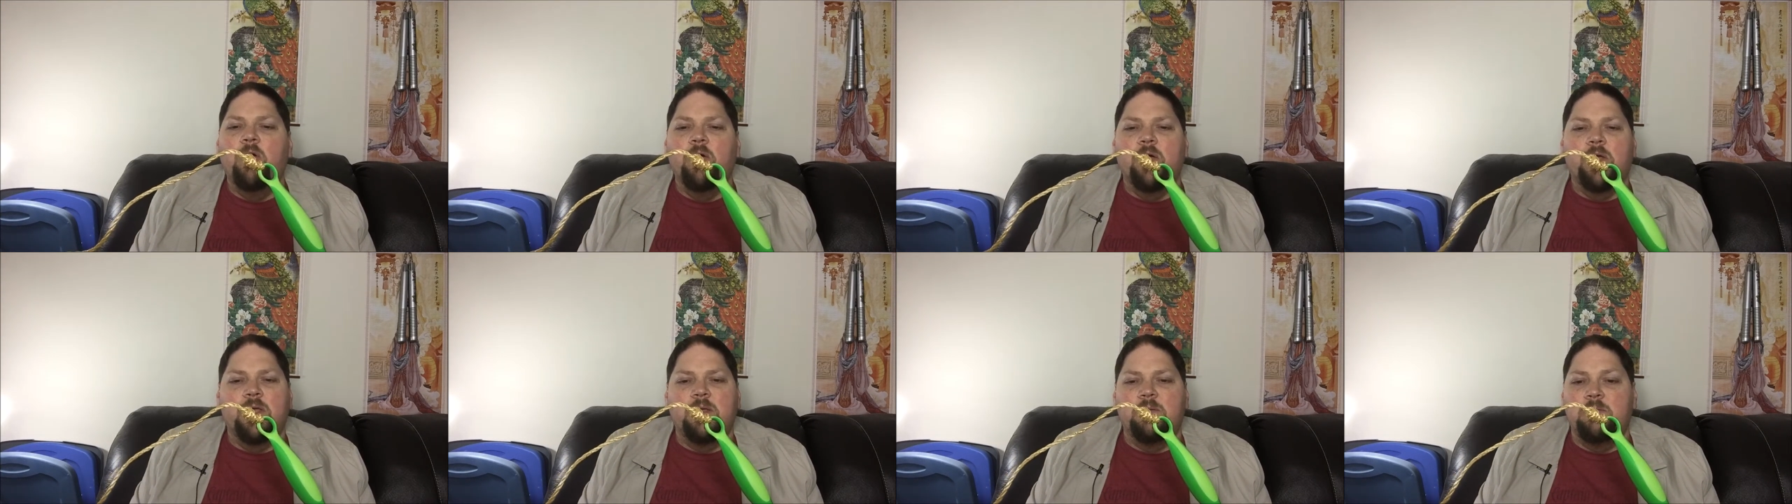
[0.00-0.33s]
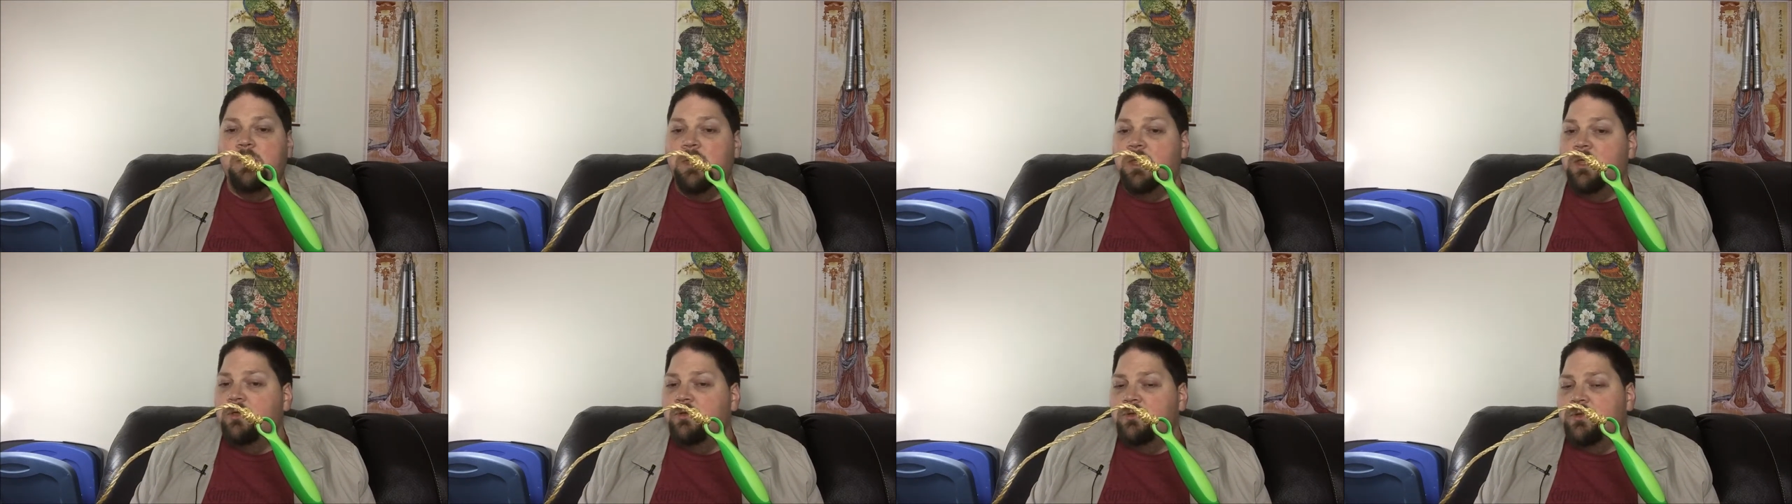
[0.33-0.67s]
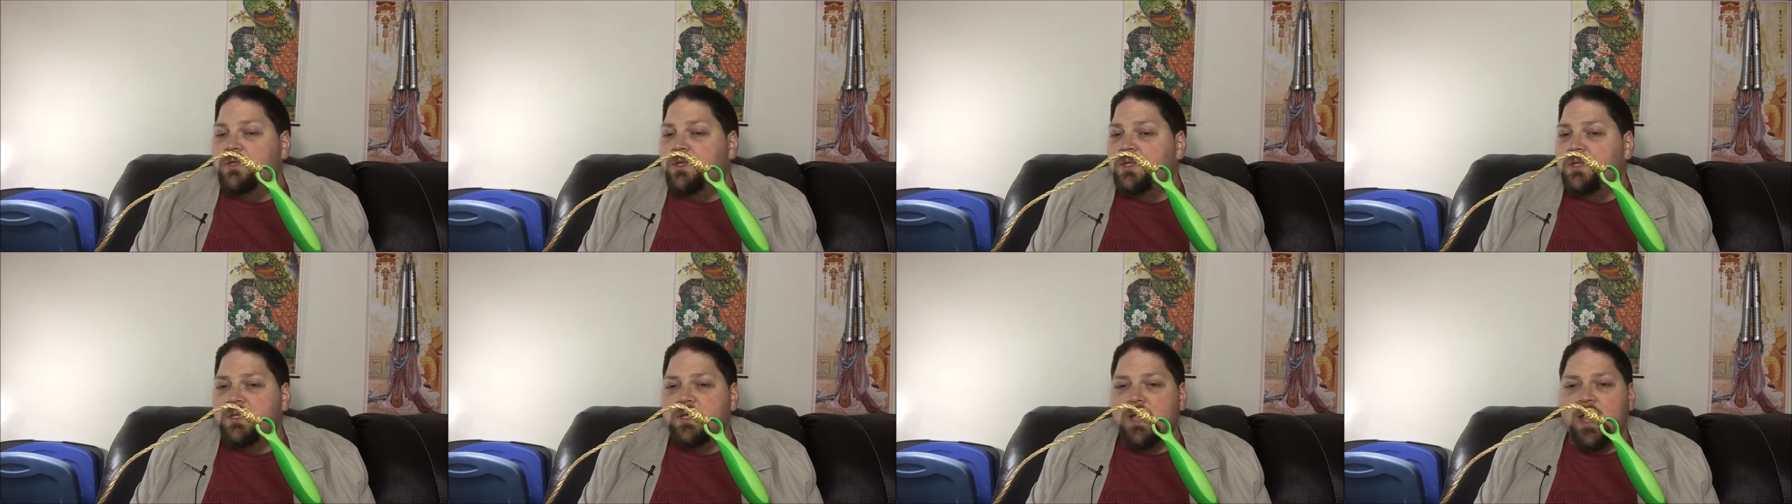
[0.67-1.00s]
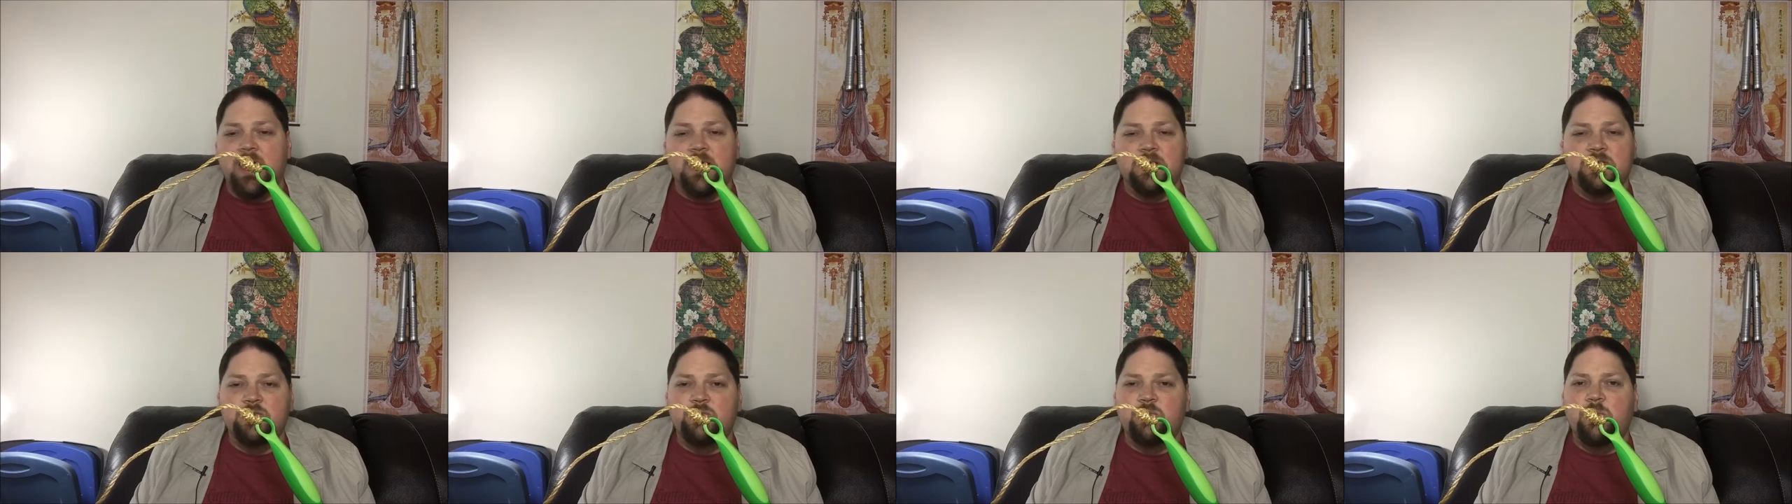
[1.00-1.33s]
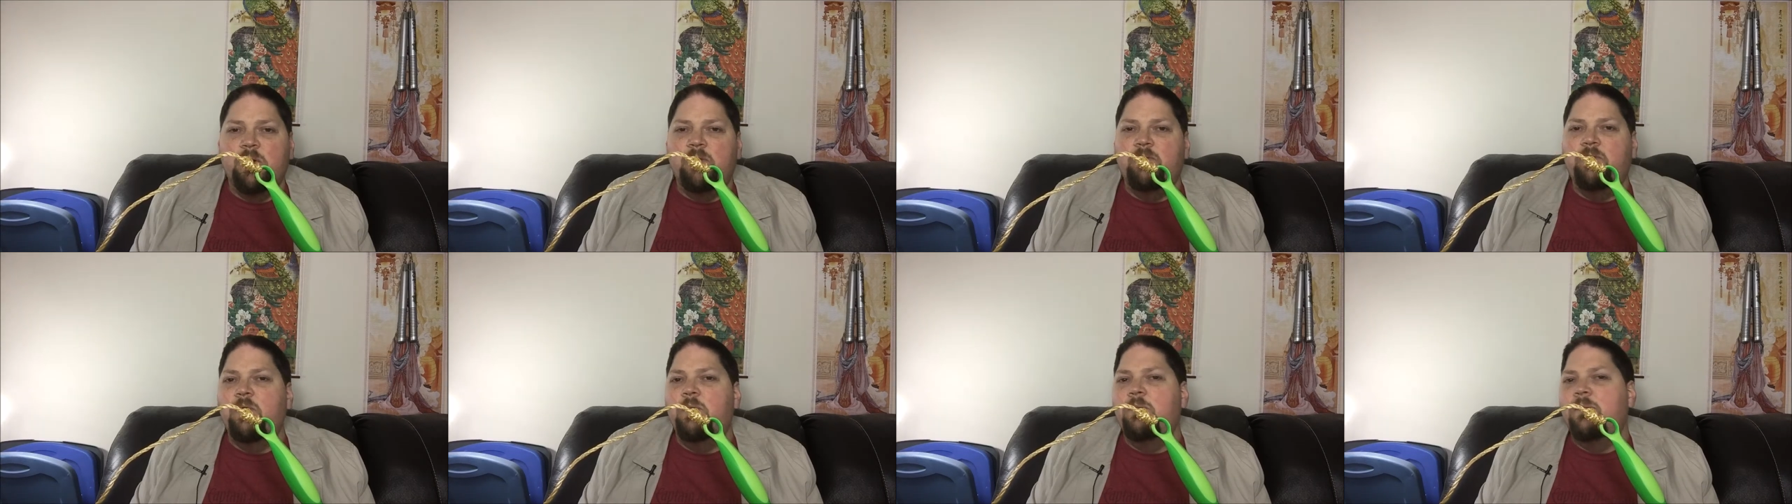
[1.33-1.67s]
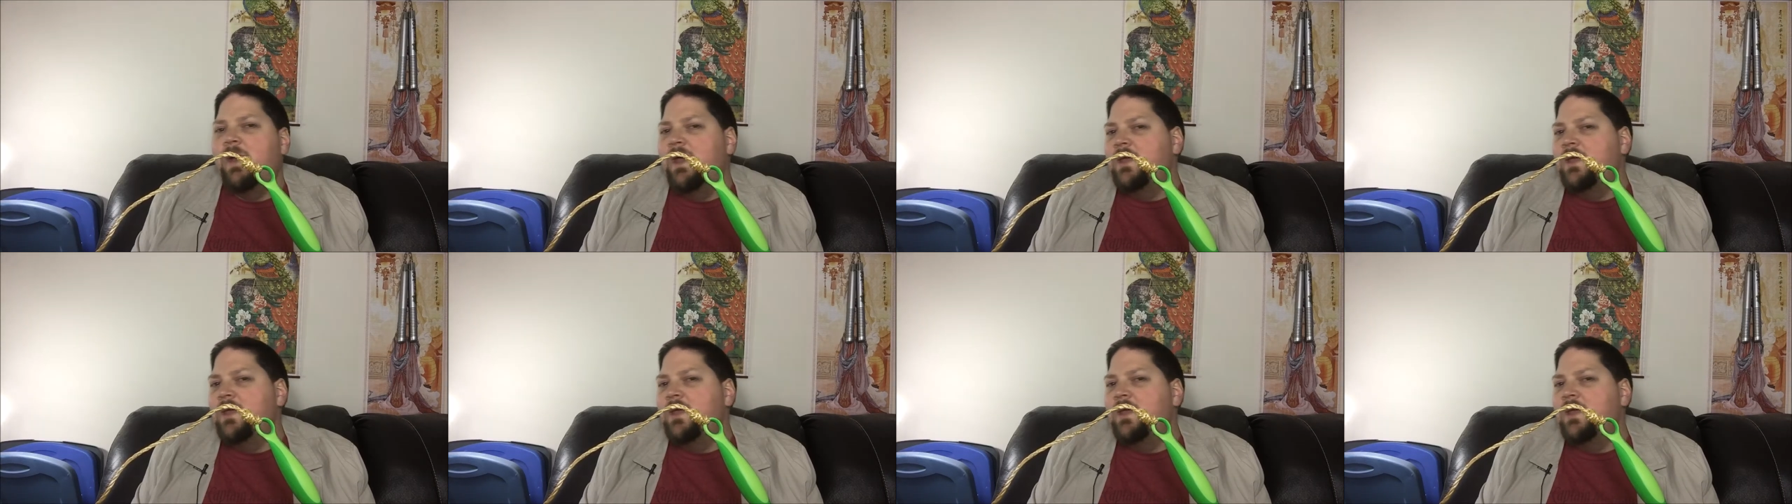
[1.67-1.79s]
or it can be used to tie a swivel.